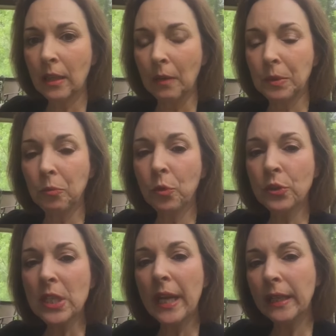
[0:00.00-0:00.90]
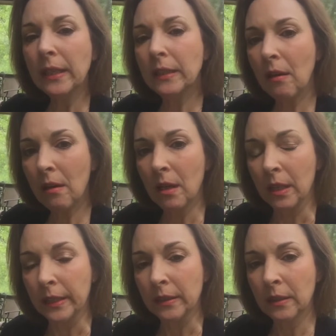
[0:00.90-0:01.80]
I mean, we're taking
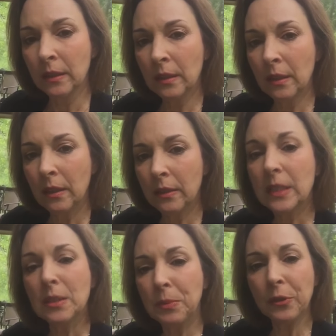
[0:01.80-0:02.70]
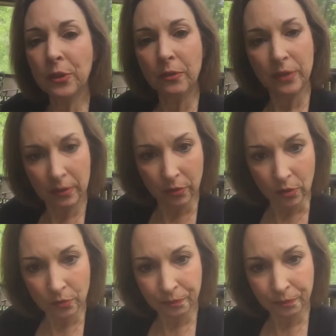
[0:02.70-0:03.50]
on the spirit of evil